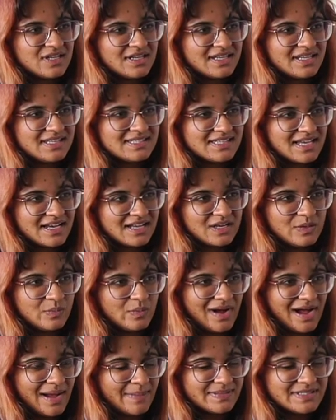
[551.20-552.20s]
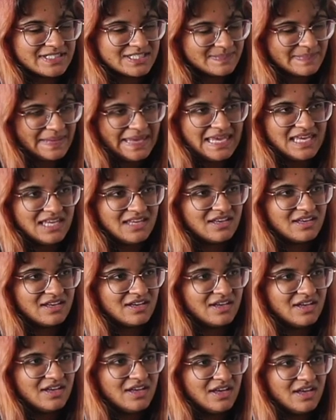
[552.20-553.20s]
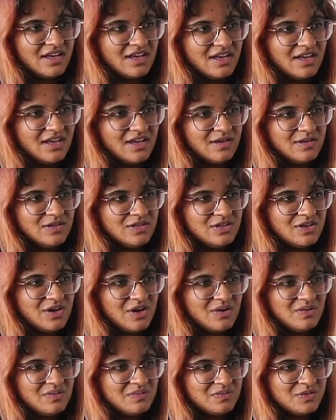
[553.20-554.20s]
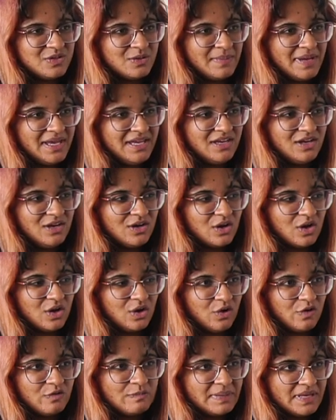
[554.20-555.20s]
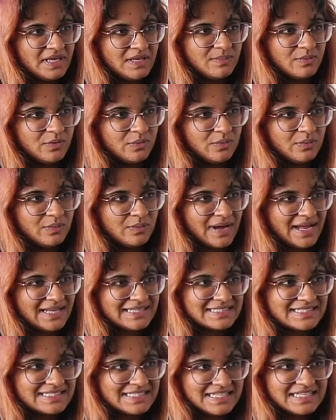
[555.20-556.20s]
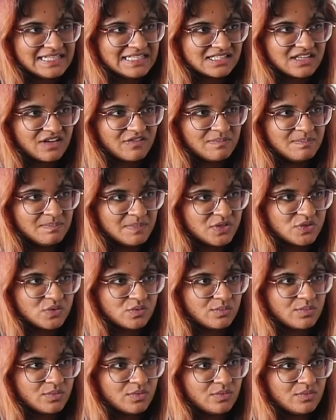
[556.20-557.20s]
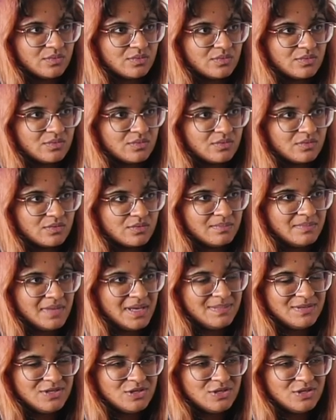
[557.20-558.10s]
like exactly what happened to me. You know, you're making a lot of people and Teeny's life miserable. Maybe